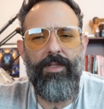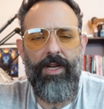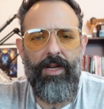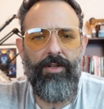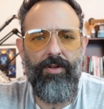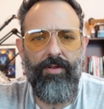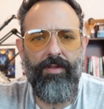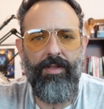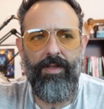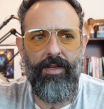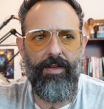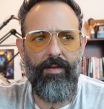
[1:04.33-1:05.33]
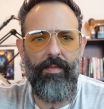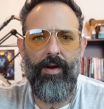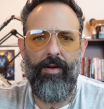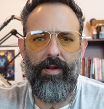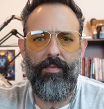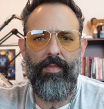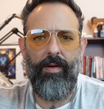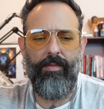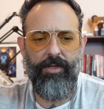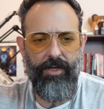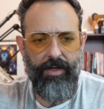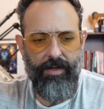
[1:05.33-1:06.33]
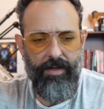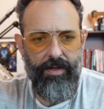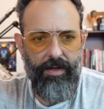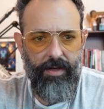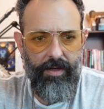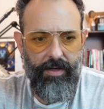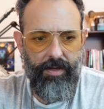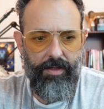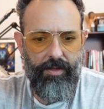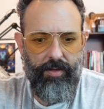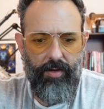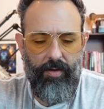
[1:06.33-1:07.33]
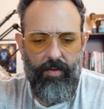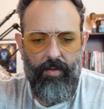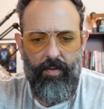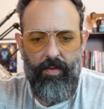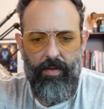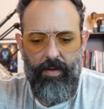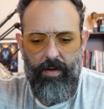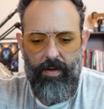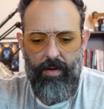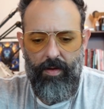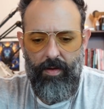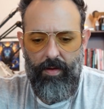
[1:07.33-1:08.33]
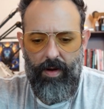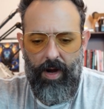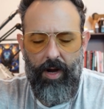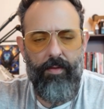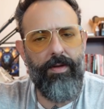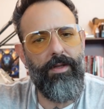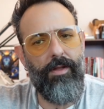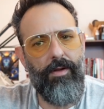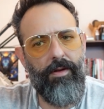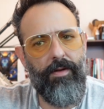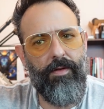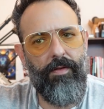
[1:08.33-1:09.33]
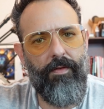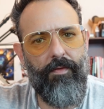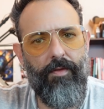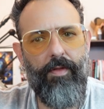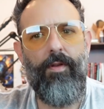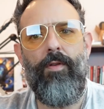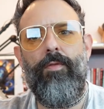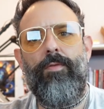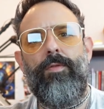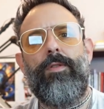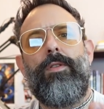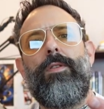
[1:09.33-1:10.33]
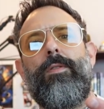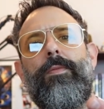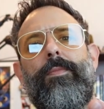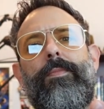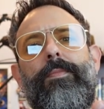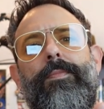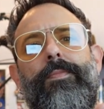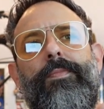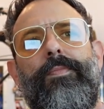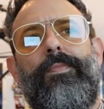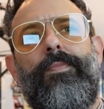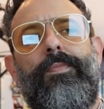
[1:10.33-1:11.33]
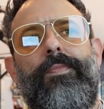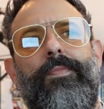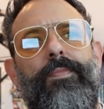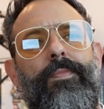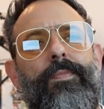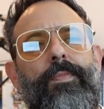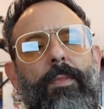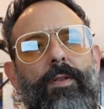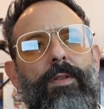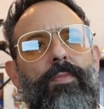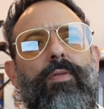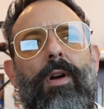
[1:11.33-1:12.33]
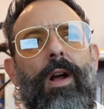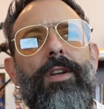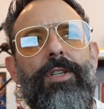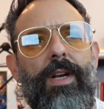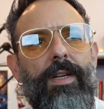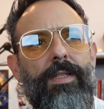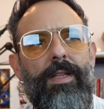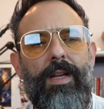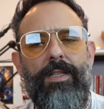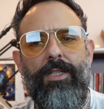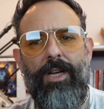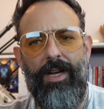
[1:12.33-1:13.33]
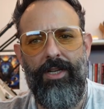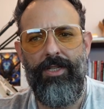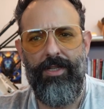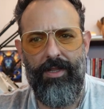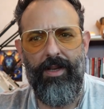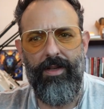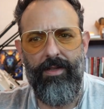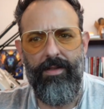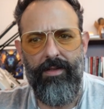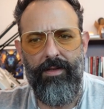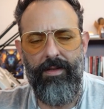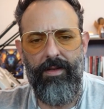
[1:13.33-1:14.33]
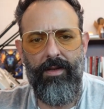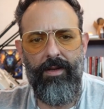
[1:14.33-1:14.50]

changers in American publishing. So I always look for those those projects that change things.